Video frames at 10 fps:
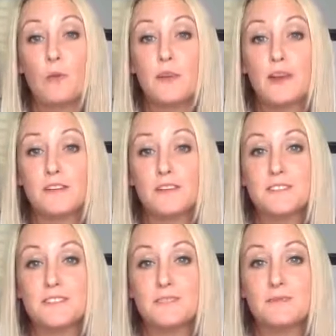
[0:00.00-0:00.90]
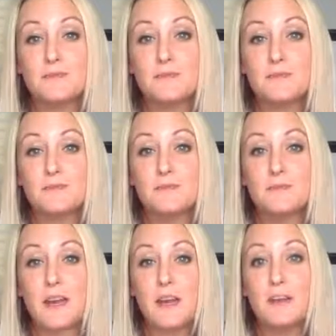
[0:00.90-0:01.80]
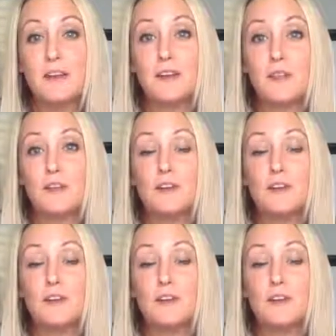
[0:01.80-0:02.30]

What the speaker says: $4. I made a